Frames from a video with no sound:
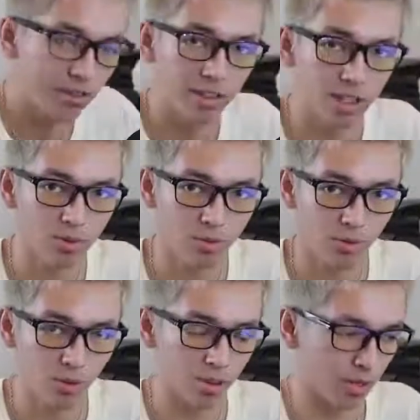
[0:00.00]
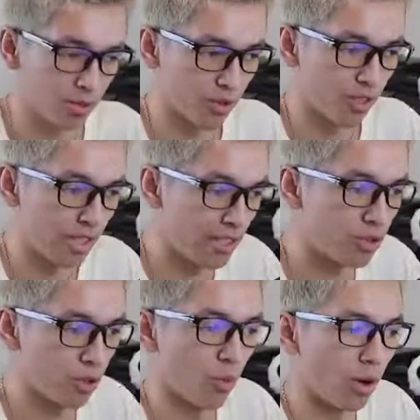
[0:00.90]
think that's why my store
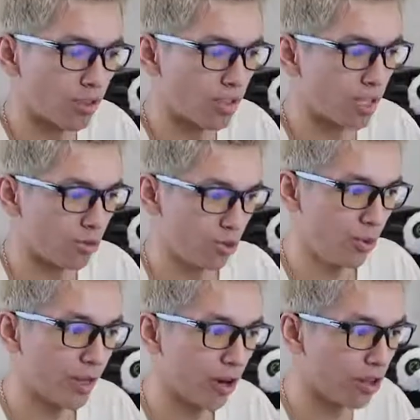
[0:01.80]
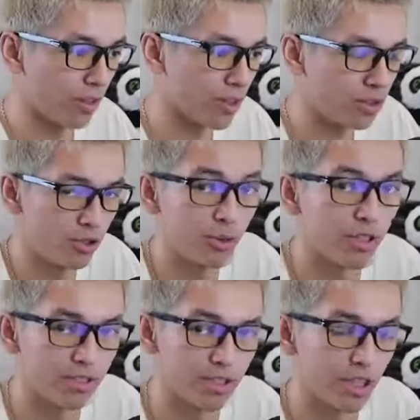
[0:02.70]
did so well, is because I was doing all of this 2
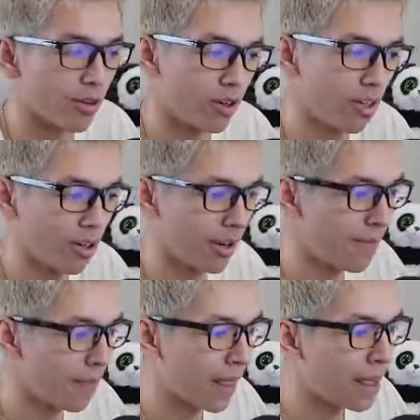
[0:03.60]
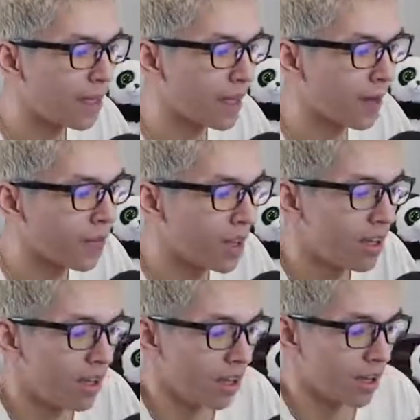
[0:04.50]
years ago, okay? Now,
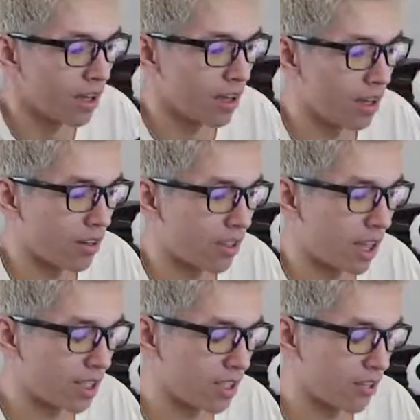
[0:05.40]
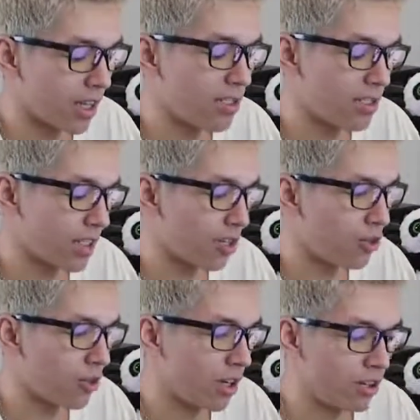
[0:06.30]
the last thing, right, is like
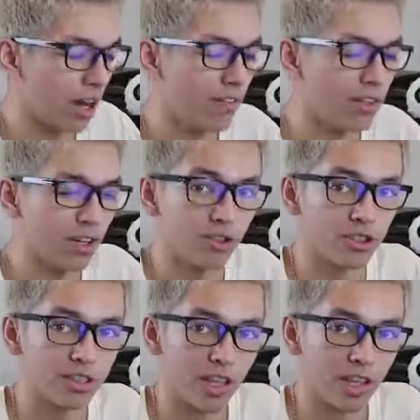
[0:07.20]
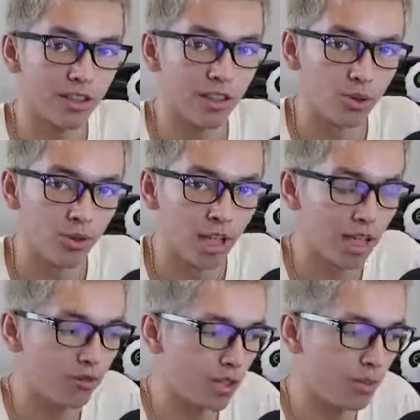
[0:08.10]
you have to understand that you
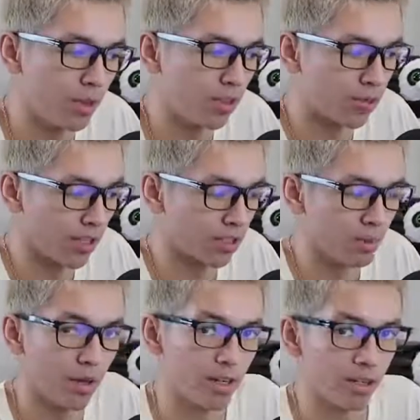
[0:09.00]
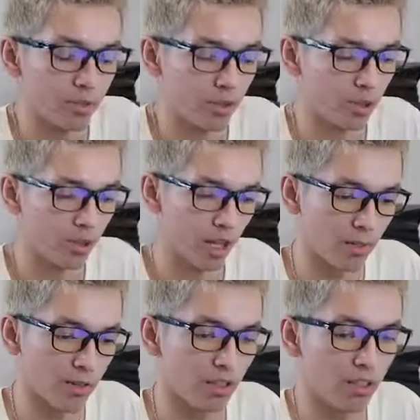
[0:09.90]
can't really be price competitive, especially with
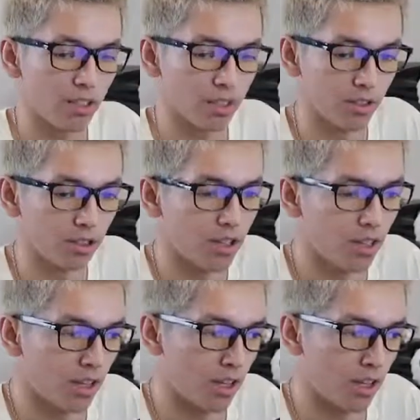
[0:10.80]
Amazon and these other